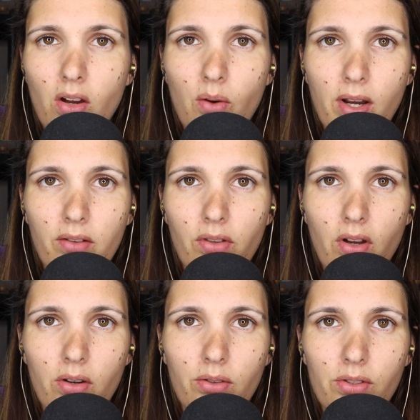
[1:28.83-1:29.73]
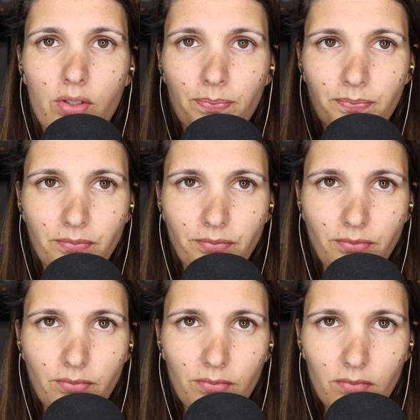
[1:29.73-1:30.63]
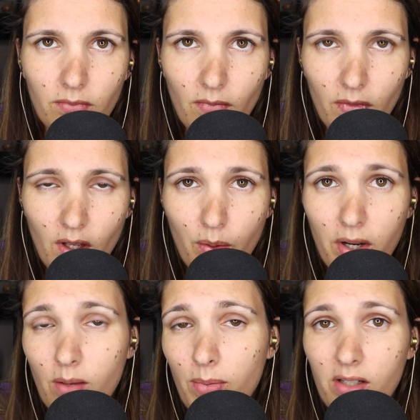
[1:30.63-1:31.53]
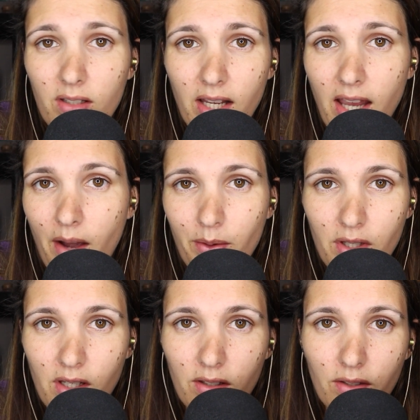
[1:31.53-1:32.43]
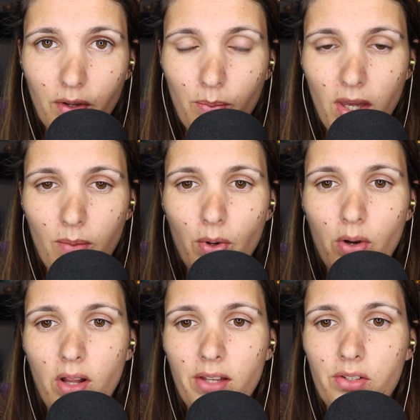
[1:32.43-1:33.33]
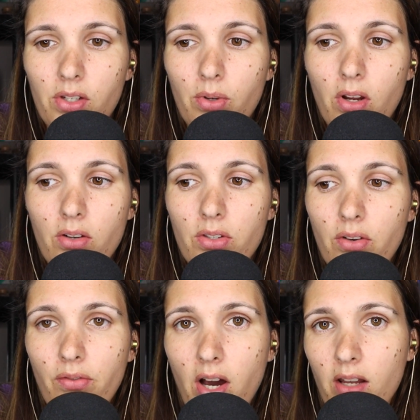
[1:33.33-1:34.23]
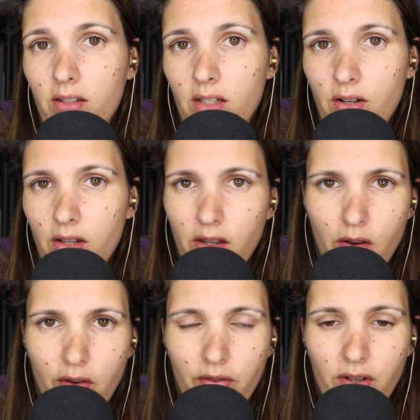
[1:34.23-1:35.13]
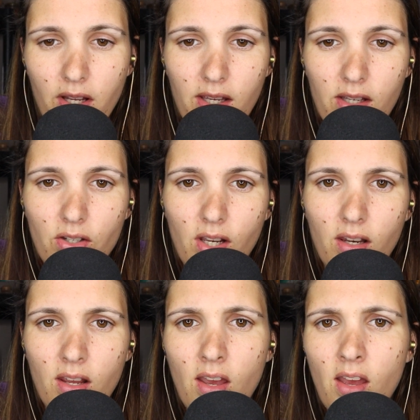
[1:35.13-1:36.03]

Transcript: One of those where you build like houses for people, and she would also volunteer at the orphanage, and